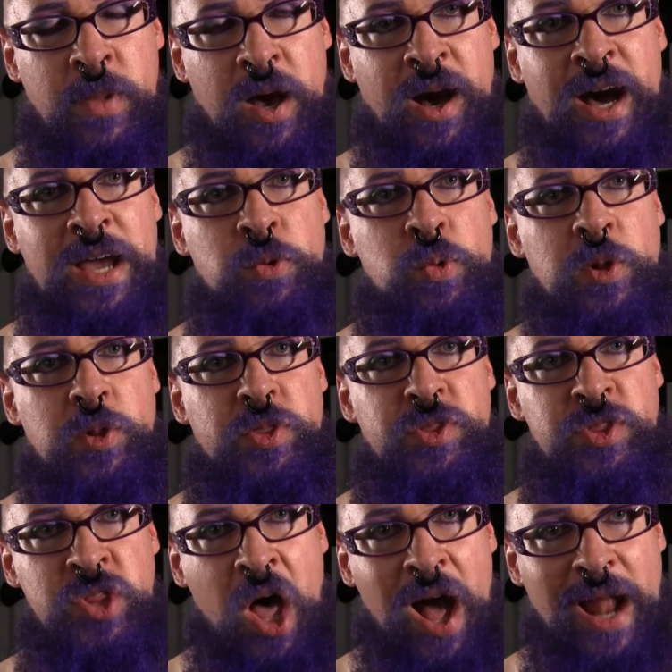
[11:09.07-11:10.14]
I will
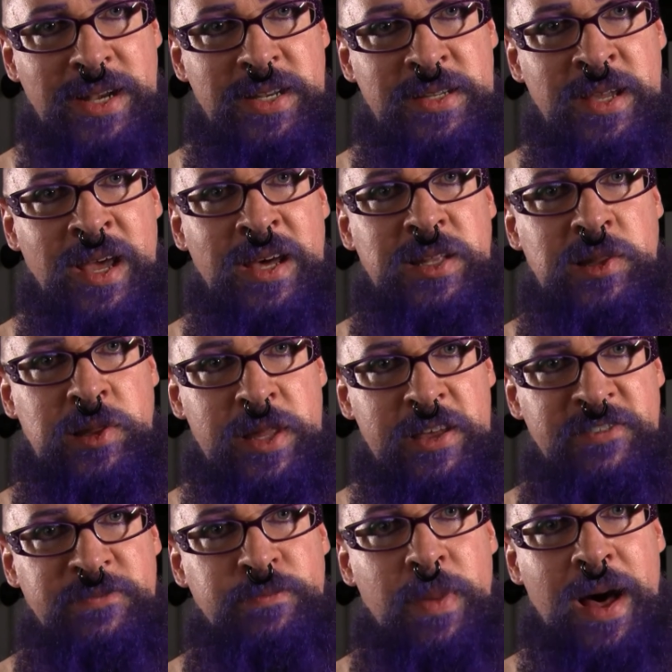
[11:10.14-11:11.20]
not
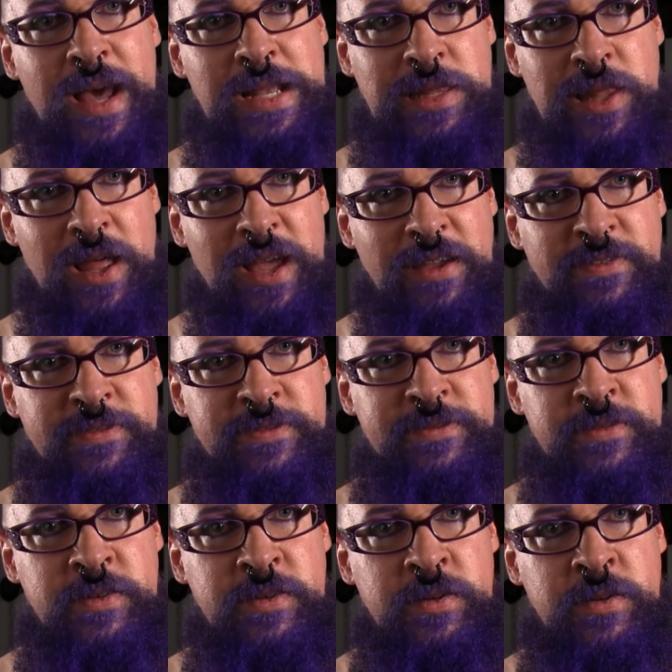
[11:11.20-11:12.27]
live my
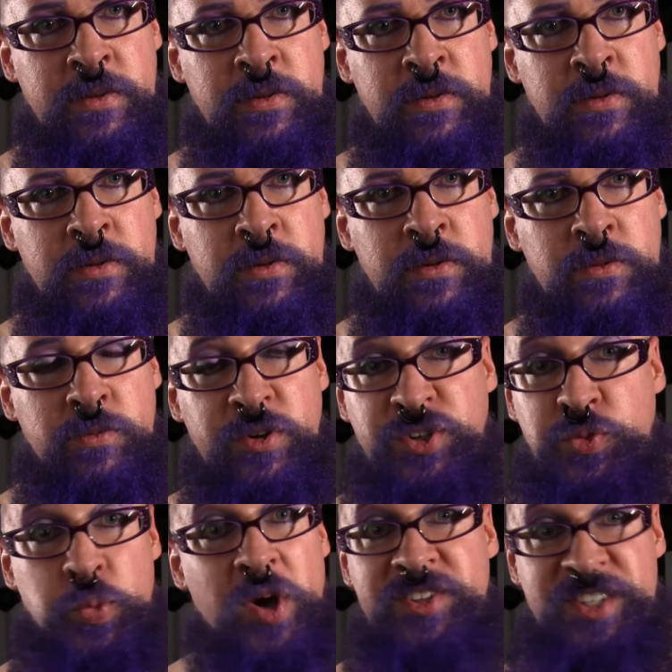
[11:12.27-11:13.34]
life,
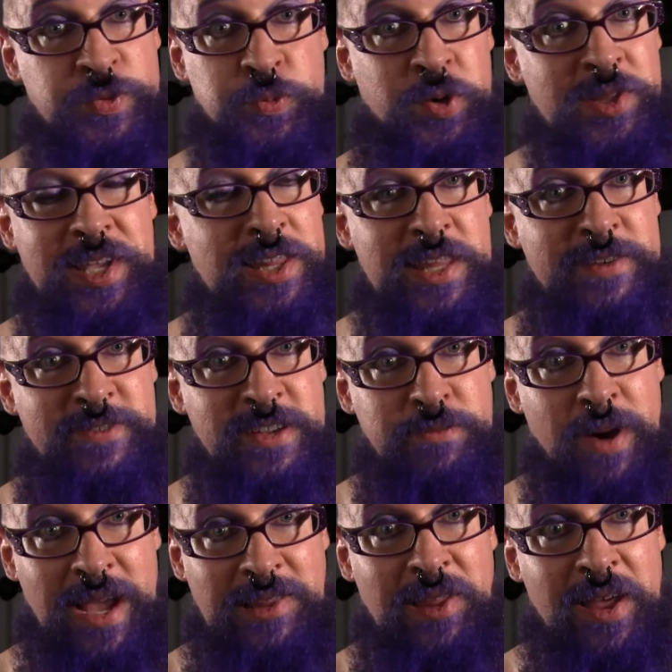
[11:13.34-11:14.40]
which wasn't really living
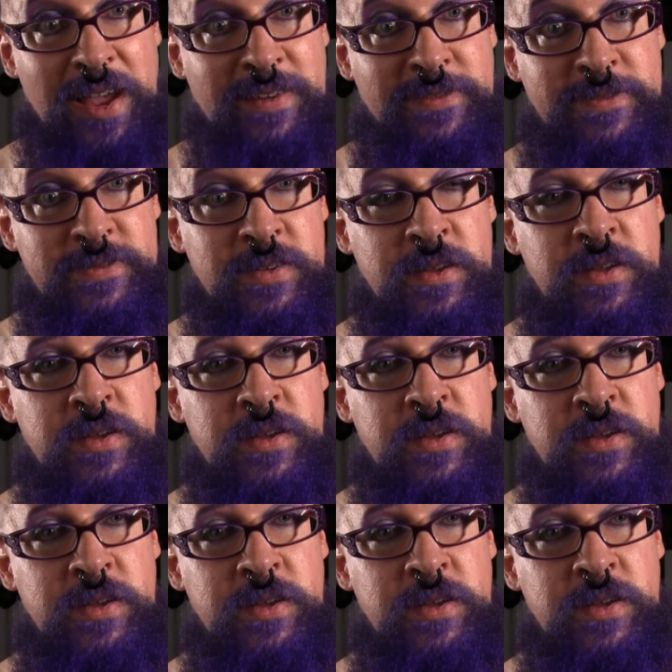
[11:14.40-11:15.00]
my life,